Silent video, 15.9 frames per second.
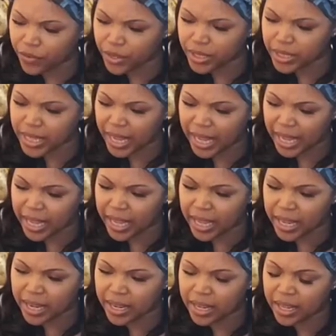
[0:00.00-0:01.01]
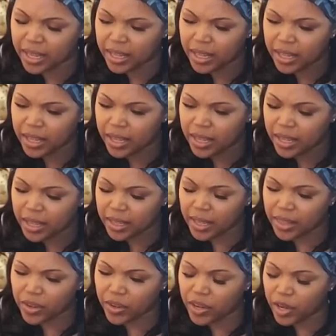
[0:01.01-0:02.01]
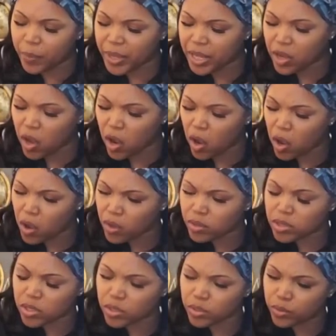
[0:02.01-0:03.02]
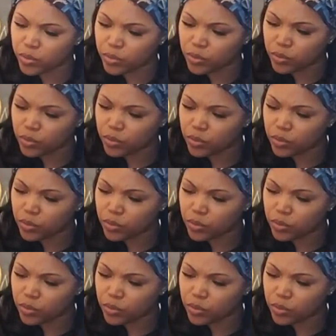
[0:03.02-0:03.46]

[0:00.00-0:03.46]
firsthand that they're going to be called to.